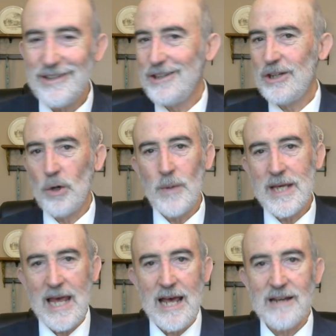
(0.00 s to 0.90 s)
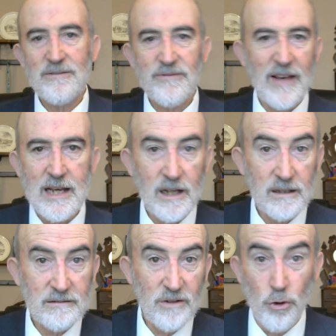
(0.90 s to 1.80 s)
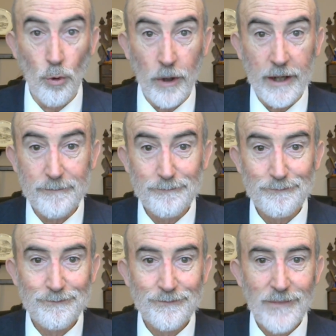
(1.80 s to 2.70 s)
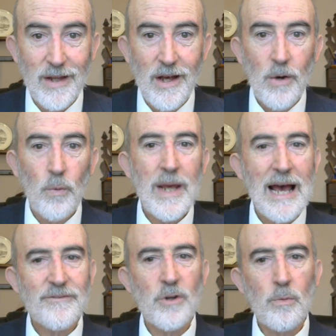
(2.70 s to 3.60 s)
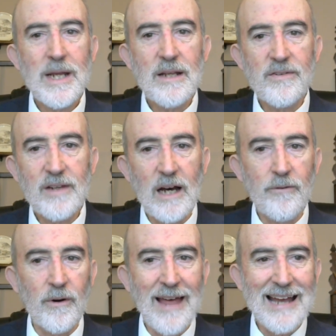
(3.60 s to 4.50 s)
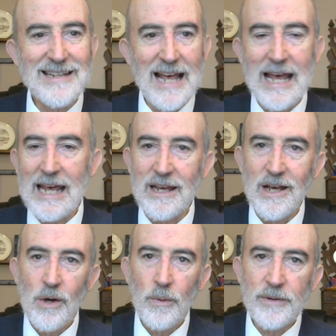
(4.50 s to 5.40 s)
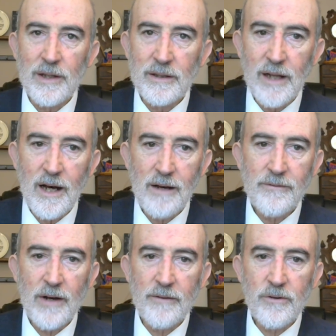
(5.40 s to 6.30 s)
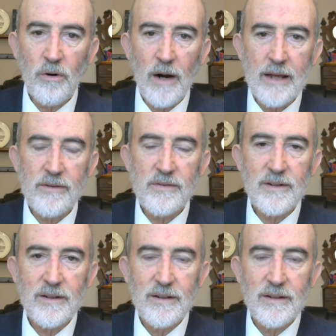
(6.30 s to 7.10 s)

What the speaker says: You know, we can't fake joy. We have to rediscover that day when the love of Christ